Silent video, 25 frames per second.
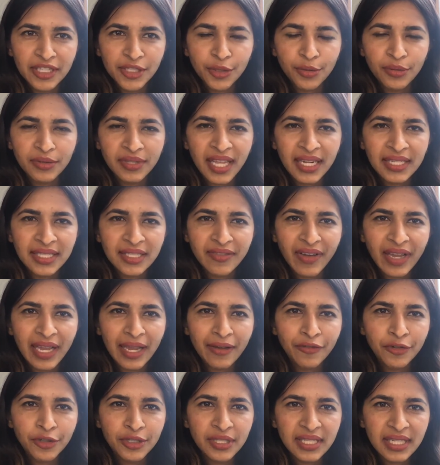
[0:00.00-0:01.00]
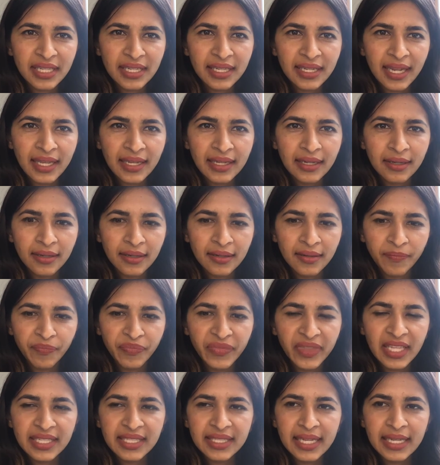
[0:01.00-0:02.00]
So that's why I would say like
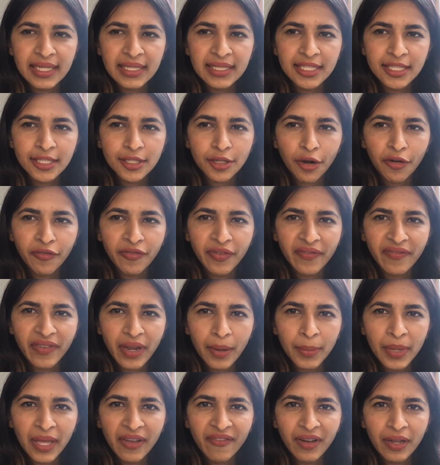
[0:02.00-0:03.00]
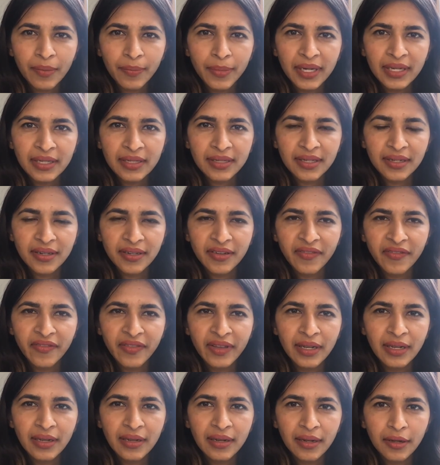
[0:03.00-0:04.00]
the skills of a web developer
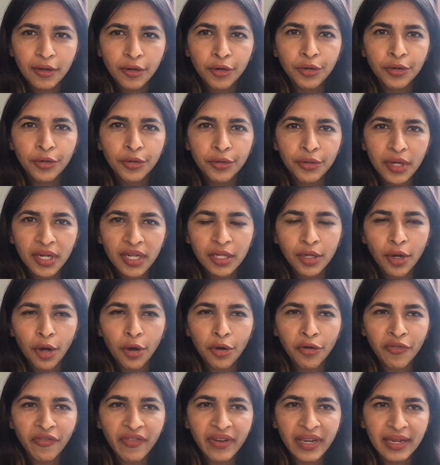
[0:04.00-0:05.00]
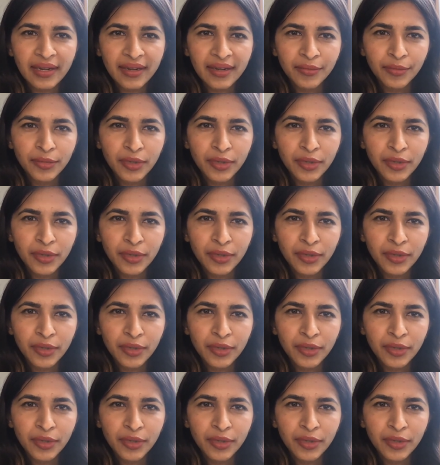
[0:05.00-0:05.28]
will go a long way